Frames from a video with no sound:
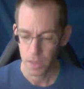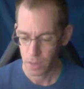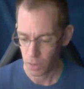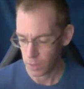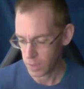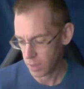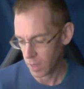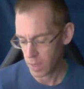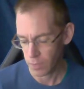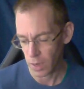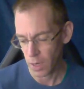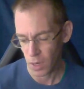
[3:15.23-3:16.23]
So it's kind
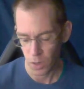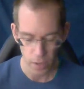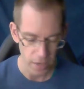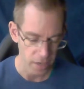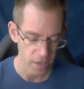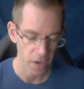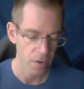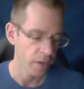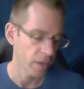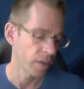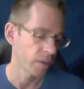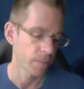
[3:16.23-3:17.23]
of a
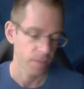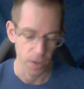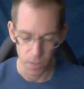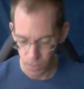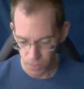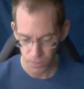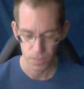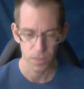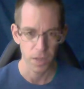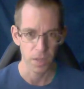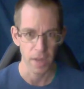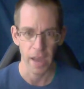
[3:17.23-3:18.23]
hereditary you know,
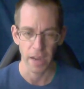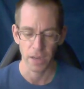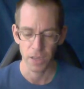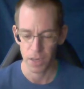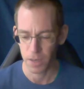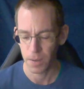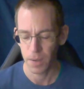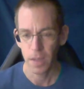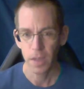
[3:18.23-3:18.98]
just action,